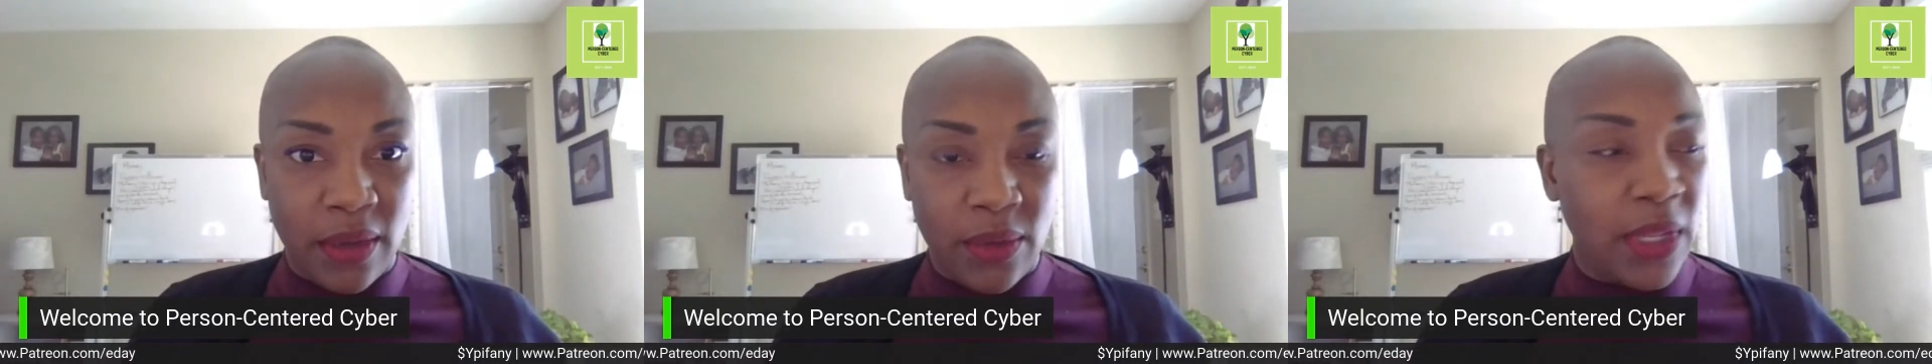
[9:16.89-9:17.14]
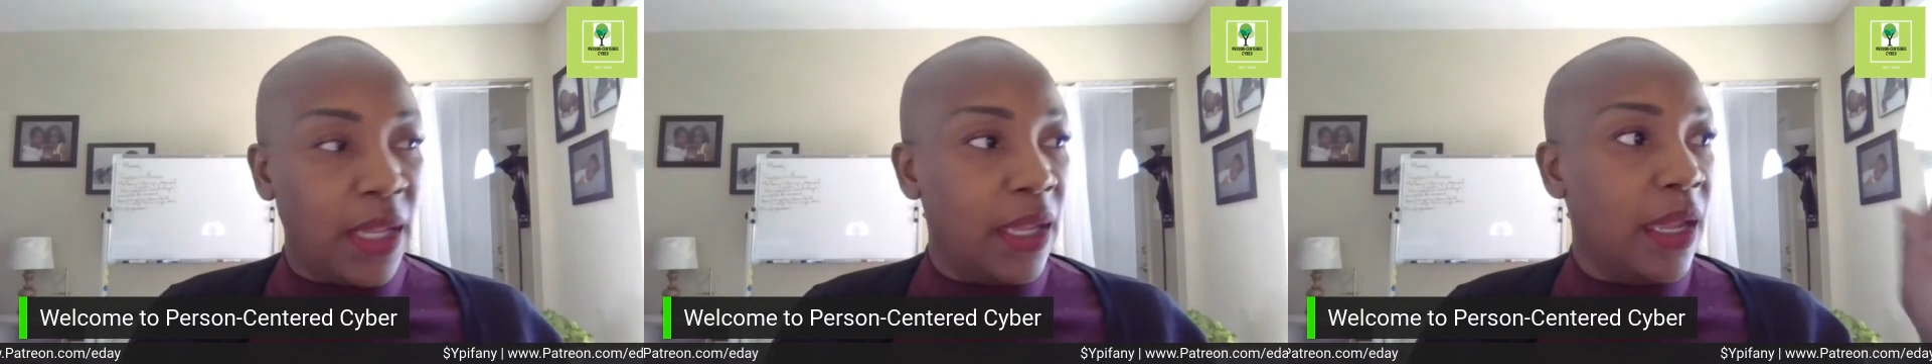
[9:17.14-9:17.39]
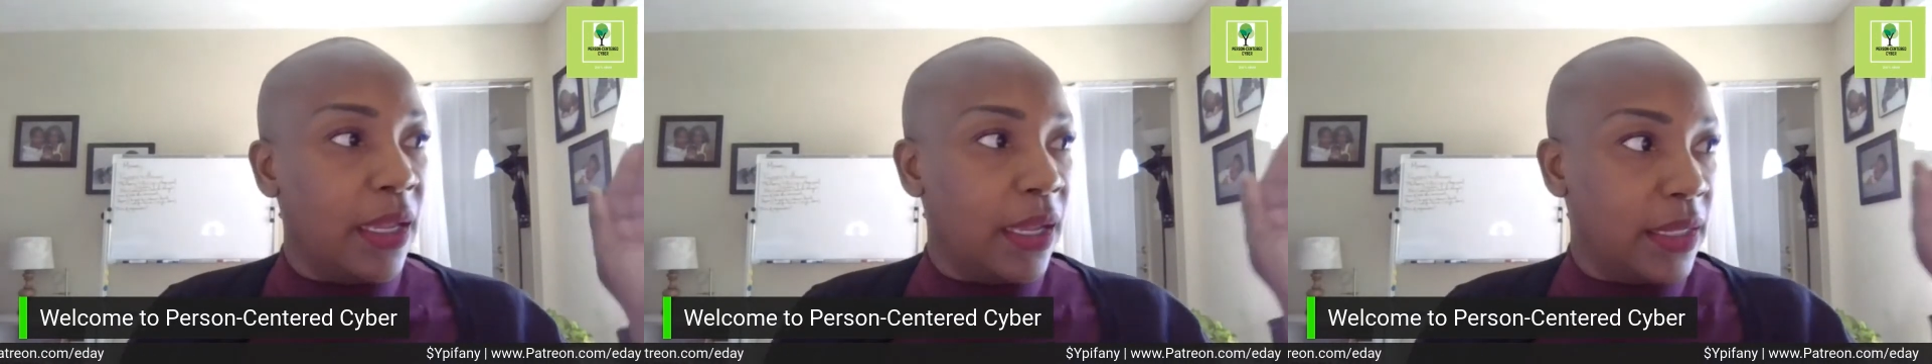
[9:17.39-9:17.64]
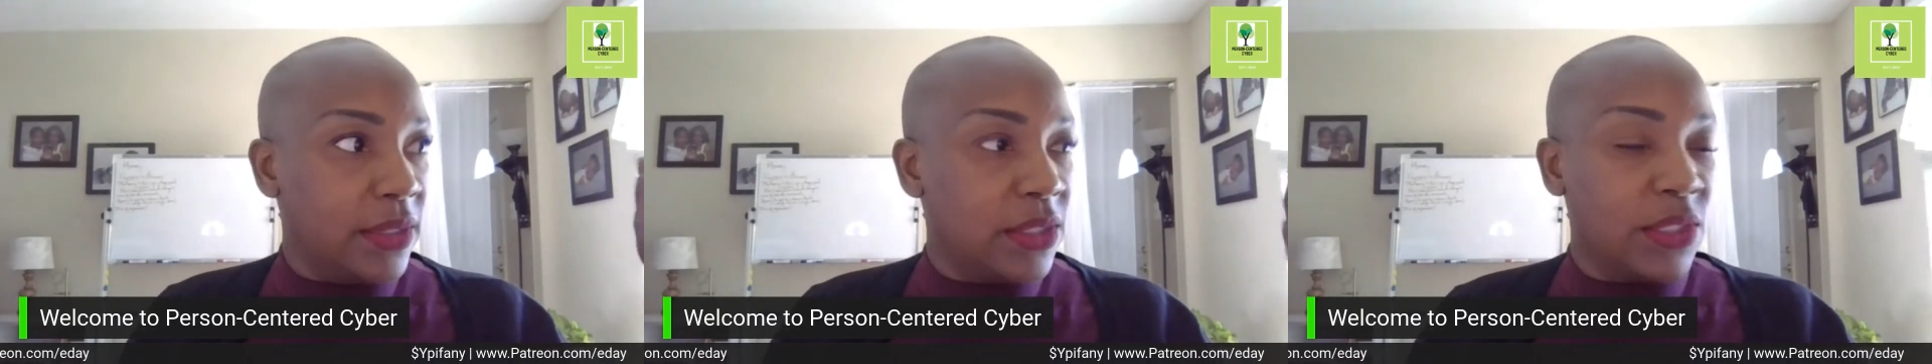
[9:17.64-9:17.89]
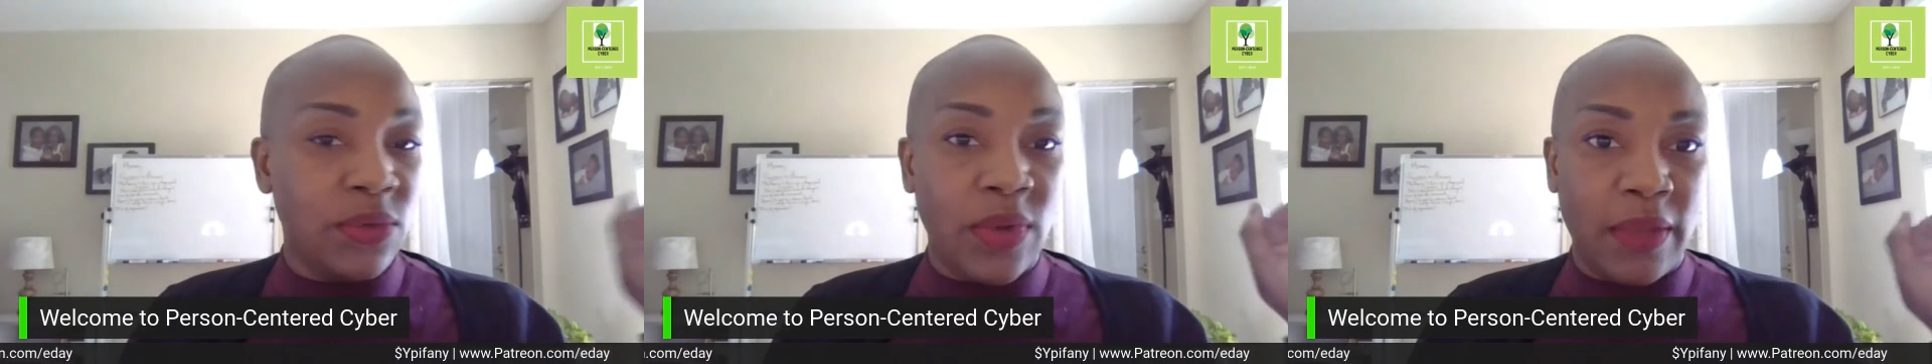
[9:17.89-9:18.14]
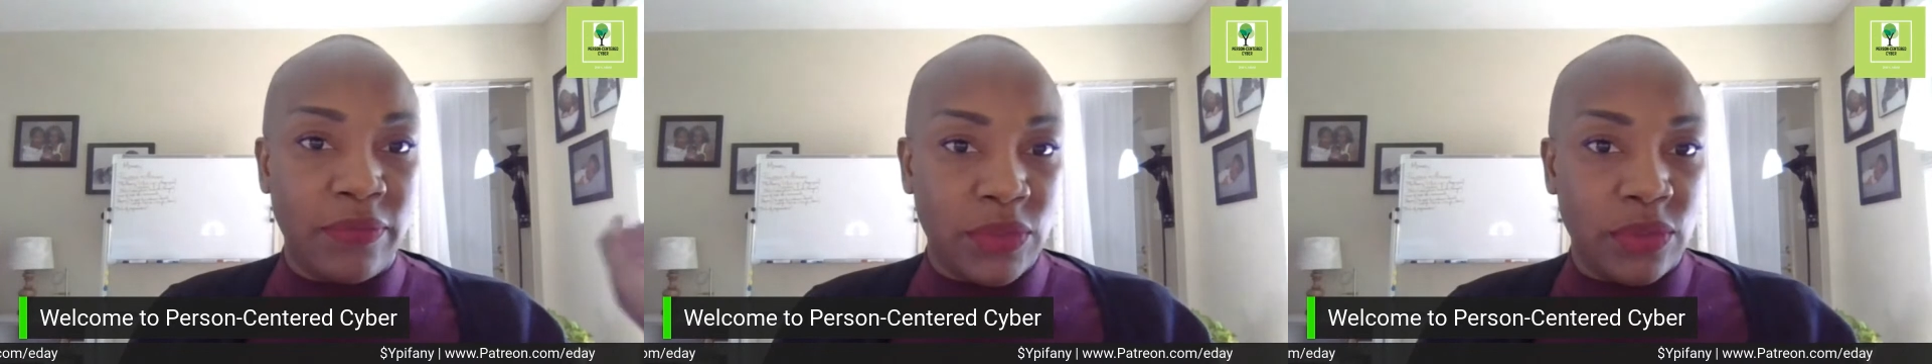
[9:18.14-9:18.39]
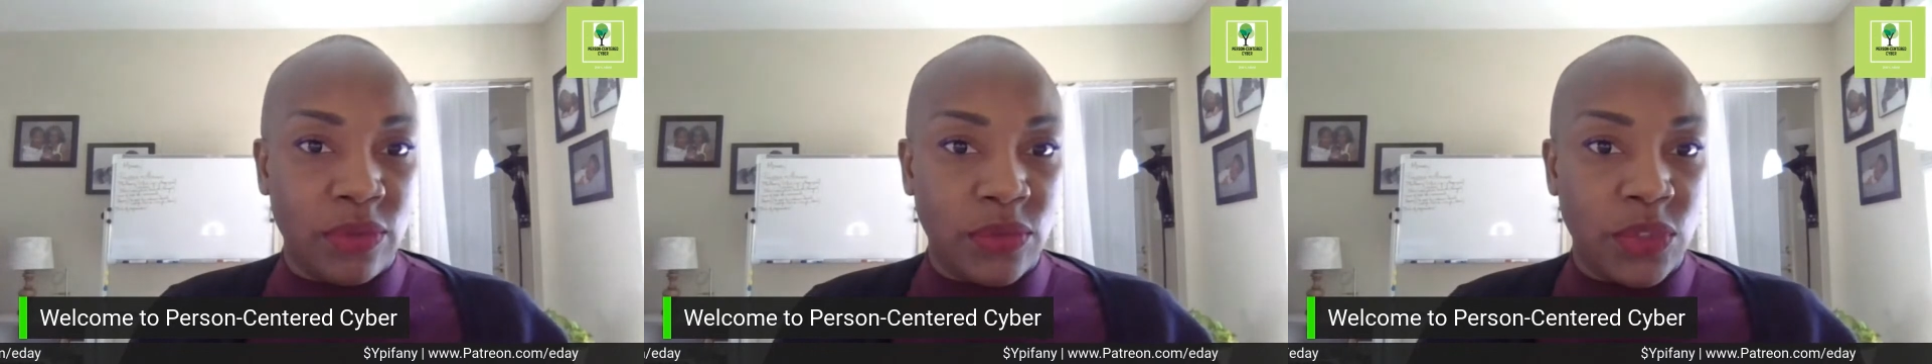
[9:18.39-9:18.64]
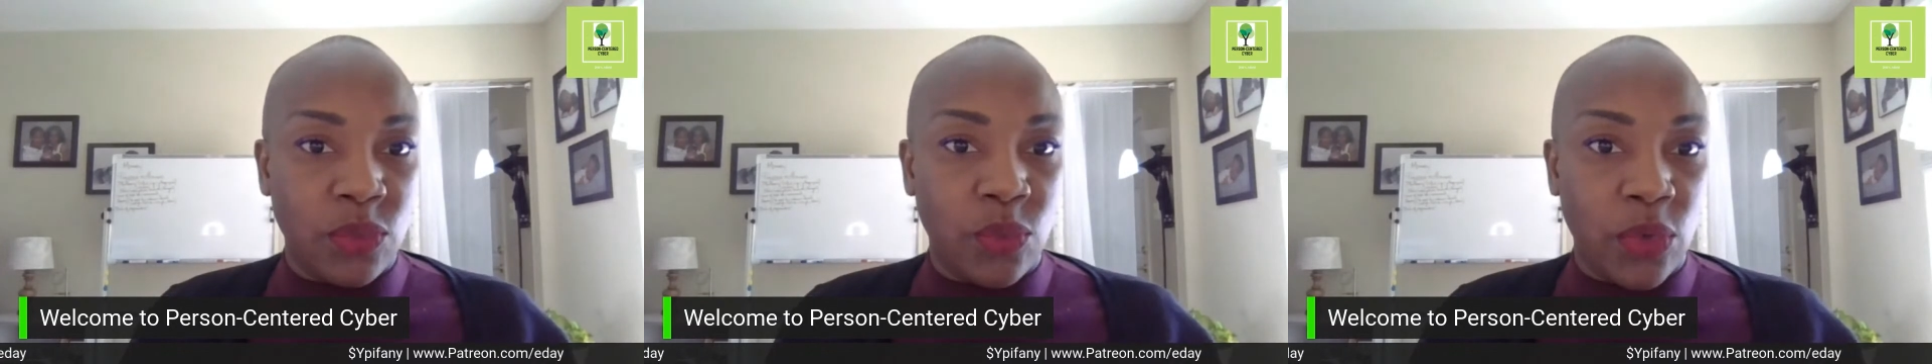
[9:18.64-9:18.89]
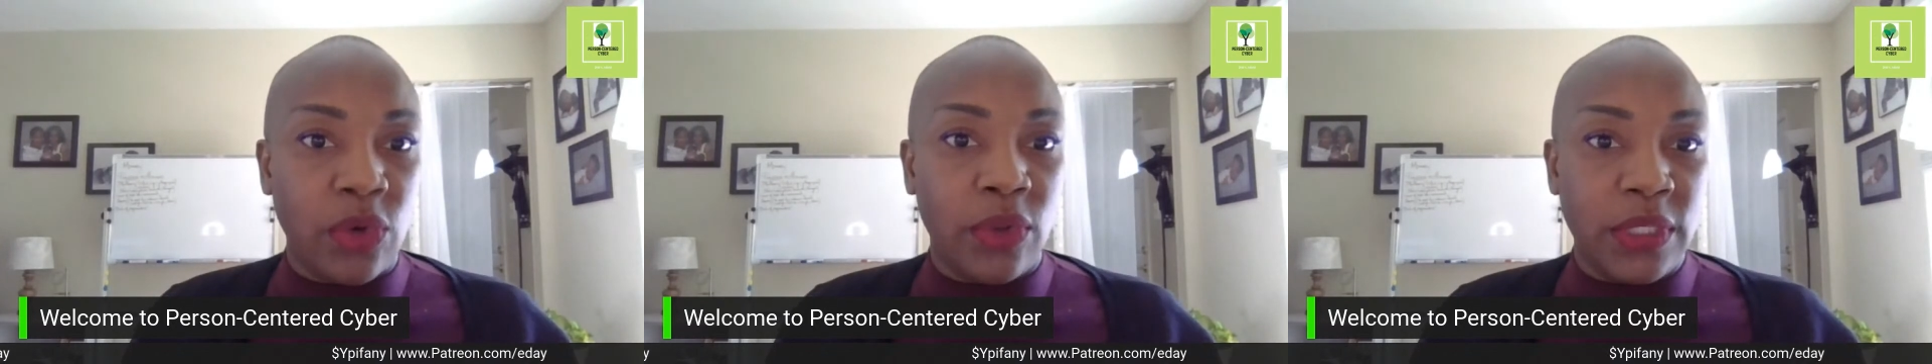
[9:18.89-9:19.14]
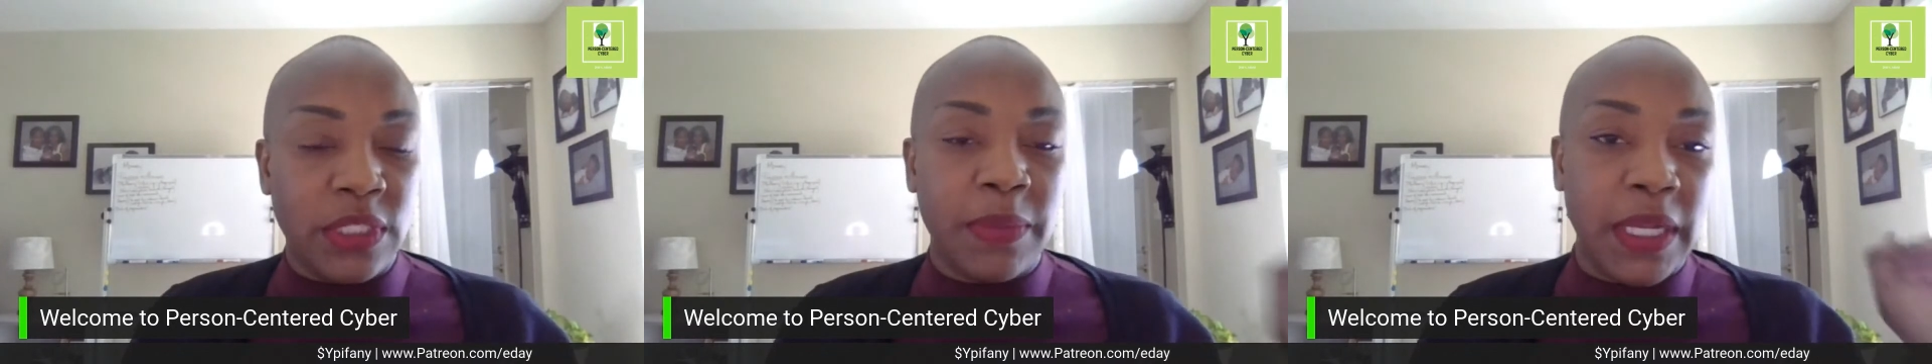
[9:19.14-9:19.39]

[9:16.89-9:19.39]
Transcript: Okay, I, I still have to to work on this,